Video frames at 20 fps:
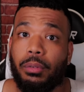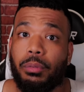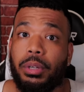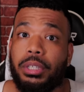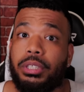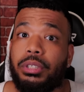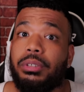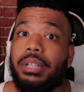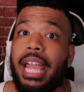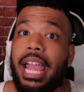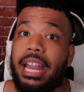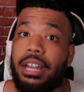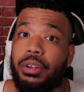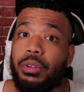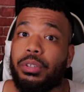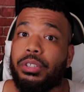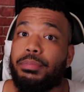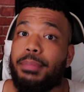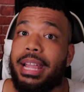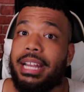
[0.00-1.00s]
What you can't
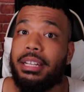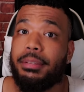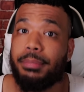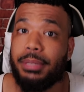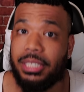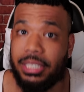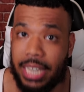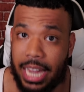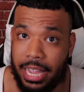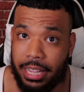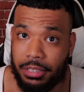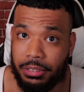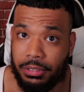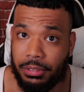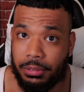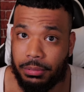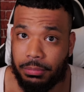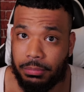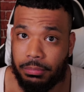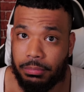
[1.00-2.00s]
do is make the
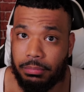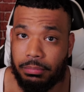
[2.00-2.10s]
mistakes.